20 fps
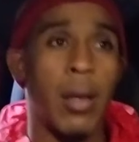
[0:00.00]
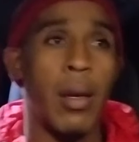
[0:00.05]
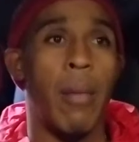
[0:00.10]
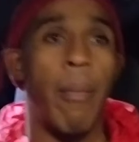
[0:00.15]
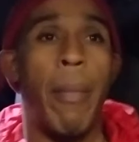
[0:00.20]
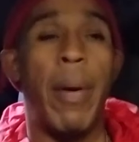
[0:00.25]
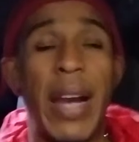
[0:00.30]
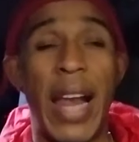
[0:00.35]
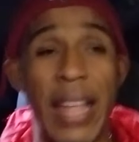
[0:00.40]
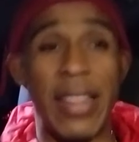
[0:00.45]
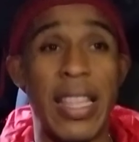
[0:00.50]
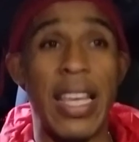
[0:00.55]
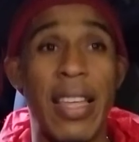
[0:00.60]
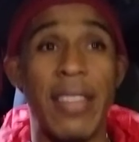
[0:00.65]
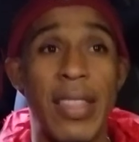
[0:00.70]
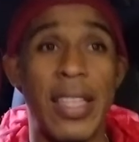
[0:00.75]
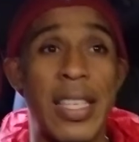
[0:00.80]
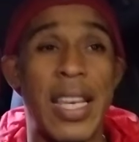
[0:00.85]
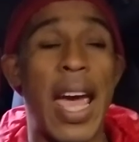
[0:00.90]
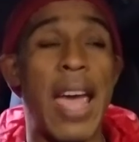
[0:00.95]
But at the end
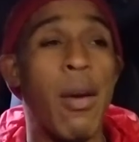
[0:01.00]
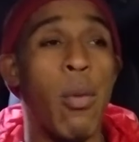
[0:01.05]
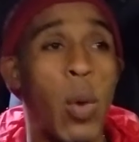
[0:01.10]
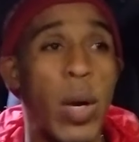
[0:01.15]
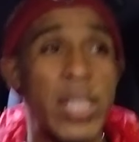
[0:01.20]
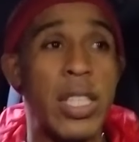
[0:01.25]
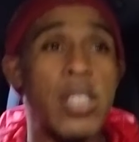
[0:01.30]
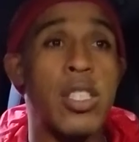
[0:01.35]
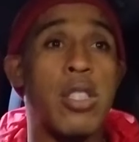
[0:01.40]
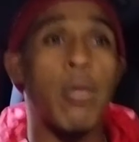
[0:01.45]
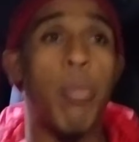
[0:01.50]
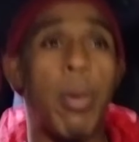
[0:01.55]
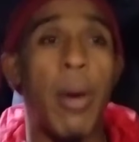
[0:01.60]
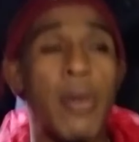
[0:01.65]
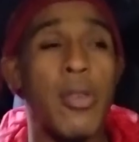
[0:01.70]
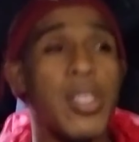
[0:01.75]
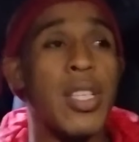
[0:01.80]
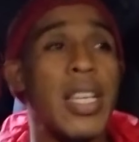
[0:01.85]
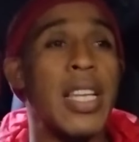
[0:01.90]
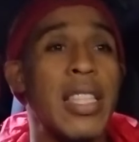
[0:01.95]
of the day, what does the
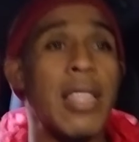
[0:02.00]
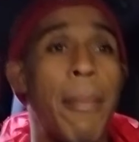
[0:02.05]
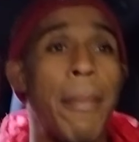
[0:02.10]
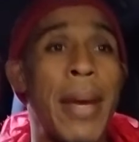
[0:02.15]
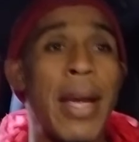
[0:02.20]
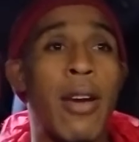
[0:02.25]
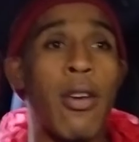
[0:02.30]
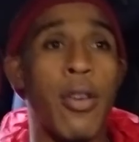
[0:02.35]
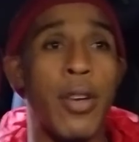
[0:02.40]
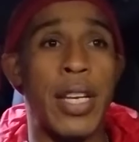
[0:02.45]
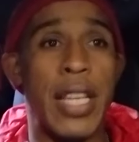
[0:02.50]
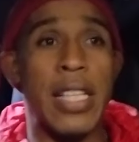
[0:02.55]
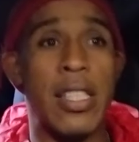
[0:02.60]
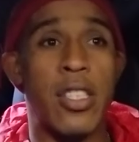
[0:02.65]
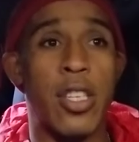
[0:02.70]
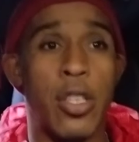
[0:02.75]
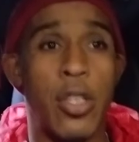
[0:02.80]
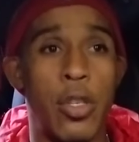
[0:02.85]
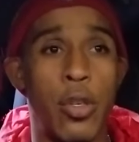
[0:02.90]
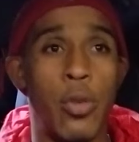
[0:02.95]
person in the mirror need
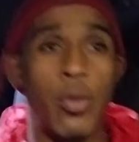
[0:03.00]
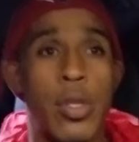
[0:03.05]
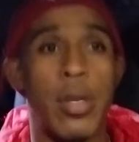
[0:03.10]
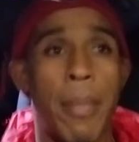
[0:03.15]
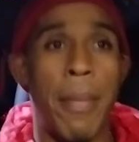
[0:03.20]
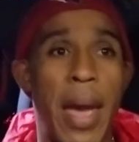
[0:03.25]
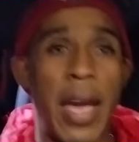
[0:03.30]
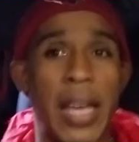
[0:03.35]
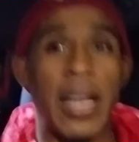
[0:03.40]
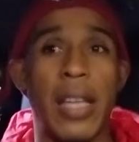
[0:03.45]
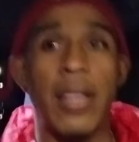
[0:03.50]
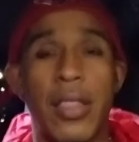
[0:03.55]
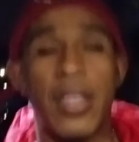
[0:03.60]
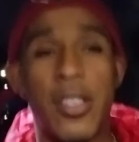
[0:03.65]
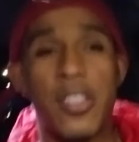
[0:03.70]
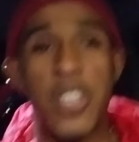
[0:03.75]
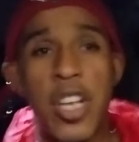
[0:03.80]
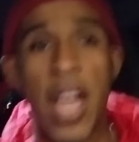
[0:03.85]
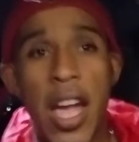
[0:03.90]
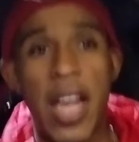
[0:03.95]
to do to make the
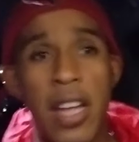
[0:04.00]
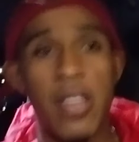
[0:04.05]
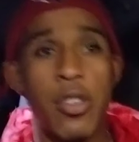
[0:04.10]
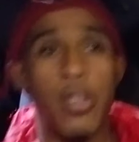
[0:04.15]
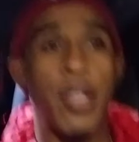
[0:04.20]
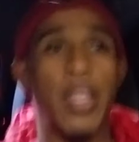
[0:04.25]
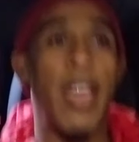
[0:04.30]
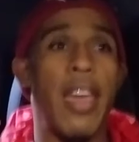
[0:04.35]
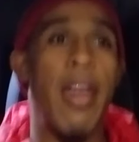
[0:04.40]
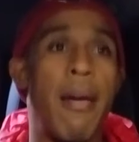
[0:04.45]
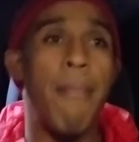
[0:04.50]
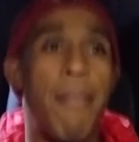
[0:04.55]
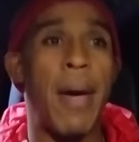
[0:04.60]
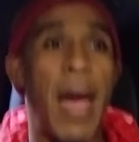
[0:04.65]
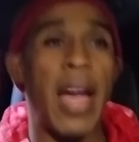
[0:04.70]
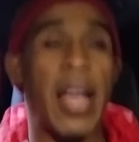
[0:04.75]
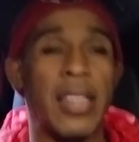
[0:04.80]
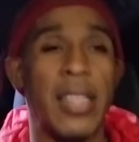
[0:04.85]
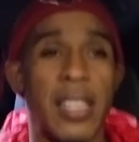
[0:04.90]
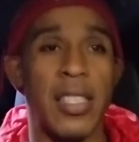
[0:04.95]
change or the
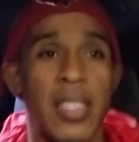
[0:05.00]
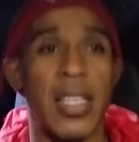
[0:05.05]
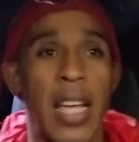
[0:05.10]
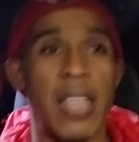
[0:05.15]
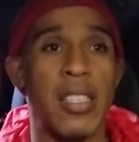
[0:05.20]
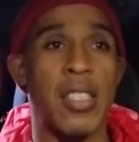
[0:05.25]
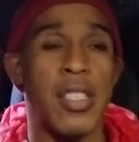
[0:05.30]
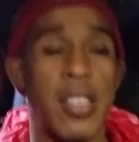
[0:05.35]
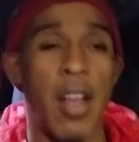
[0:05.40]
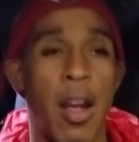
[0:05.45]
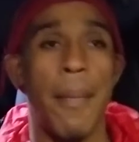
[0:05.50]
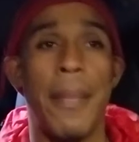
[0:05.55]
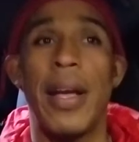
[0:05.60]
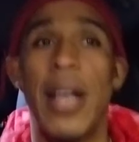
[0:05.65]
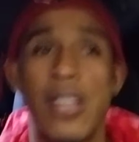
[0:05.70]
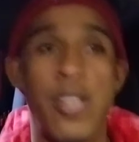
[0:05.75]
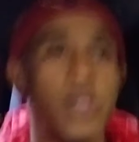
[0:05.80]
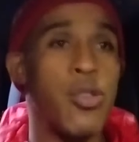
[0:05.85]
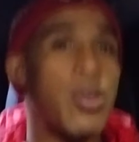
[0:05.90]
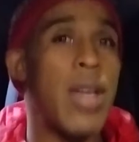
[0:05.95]
impact that's necessary?
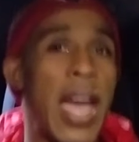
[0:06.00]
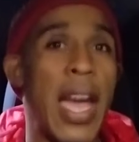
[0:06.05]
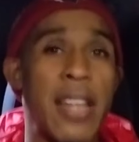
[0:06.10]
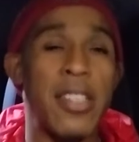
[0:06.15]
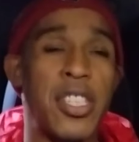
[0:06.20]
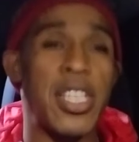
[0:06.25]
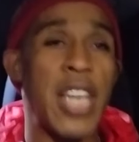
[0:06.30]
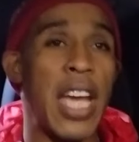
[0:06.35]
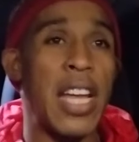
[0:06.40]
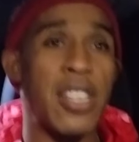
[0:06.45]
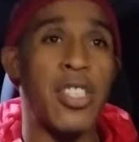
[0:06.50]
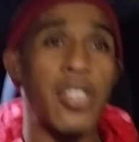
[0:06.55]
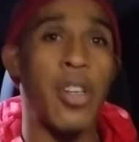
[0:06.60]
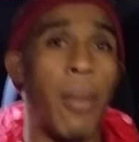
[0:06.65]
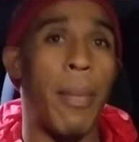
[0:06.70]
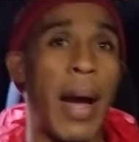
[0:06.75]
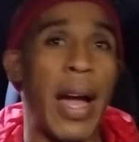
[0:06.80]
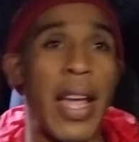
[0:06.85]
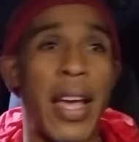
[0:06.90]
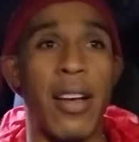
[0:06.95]
Because you can't change
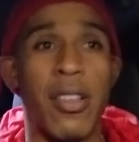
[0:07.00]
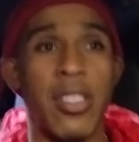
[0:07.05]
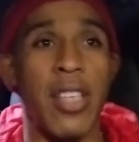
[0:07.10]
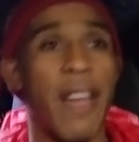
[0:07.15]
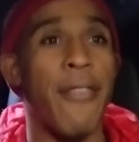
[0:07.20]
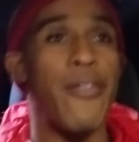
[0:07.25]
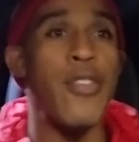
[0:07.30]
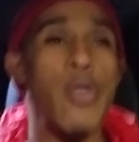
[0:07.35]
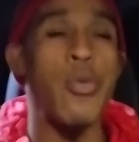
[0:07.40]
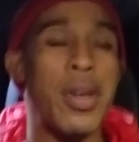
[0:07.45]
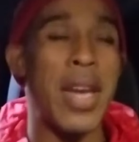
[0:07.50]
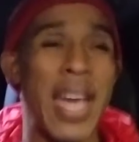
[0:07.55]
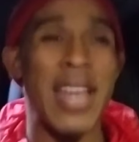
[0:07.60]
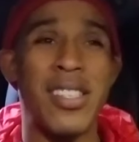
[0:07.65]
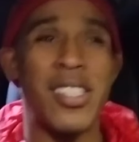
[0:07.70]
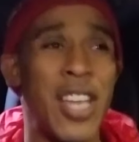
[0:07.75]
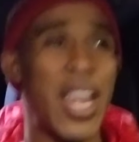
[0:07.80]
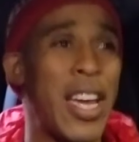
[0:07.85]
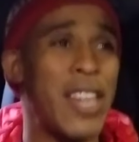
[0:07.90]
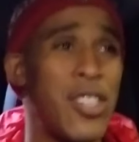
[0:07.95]
nobody else. If you
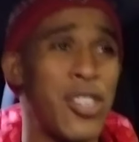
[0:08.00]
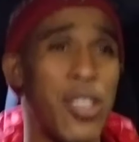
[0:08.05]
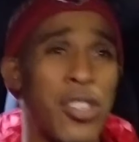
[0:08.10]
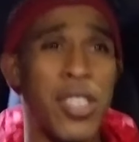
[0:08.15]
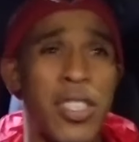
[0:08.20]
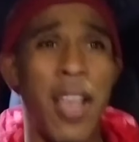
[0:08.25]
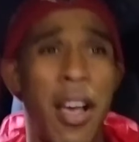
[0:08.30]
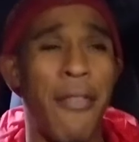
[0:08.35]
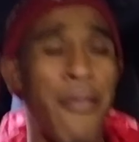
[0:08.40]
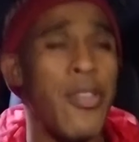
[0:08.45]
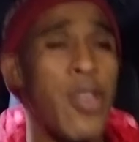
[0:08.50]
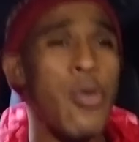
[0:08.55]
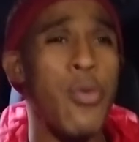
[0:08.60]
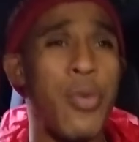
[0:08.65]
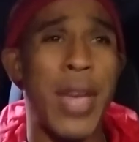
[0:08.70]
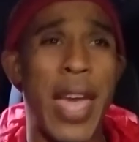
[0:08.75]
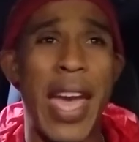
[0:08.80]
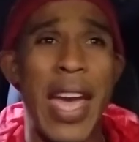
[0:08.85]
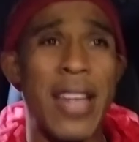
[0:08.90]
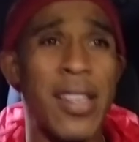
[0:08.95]
can't change yourself, you
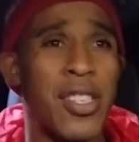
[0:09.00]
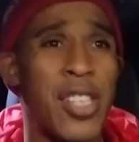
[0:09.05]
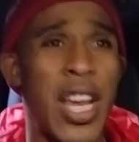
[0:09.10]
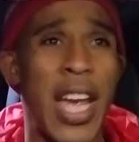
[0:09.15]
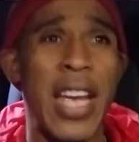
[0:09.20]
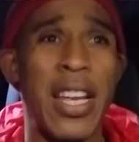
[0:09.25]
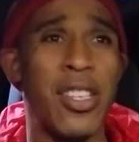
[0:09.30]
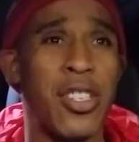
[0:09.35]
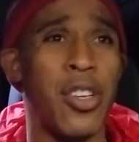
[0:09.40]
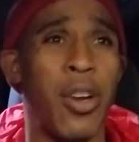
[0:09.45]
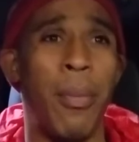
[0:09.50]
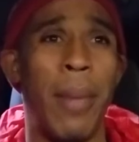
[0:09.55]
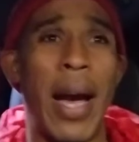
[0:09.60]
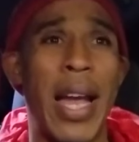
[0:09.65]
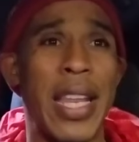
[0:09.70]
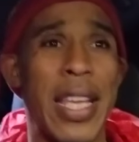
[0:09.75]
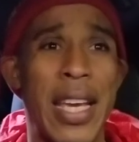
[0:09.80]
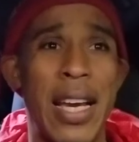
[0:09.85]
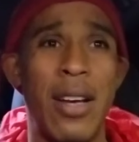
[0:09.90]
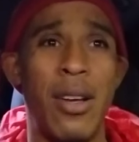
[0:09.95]
can't change
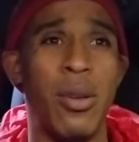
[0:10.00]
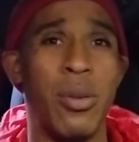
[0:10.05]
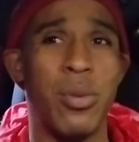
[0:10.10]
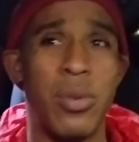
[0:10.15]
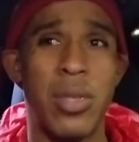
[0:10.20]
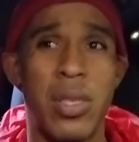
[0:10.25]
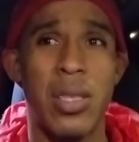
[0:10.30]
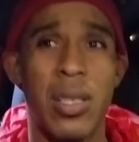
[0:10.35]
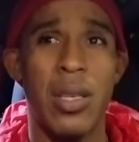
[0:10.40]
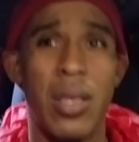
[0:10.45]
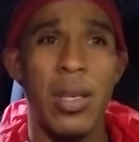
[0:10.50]
nobody else.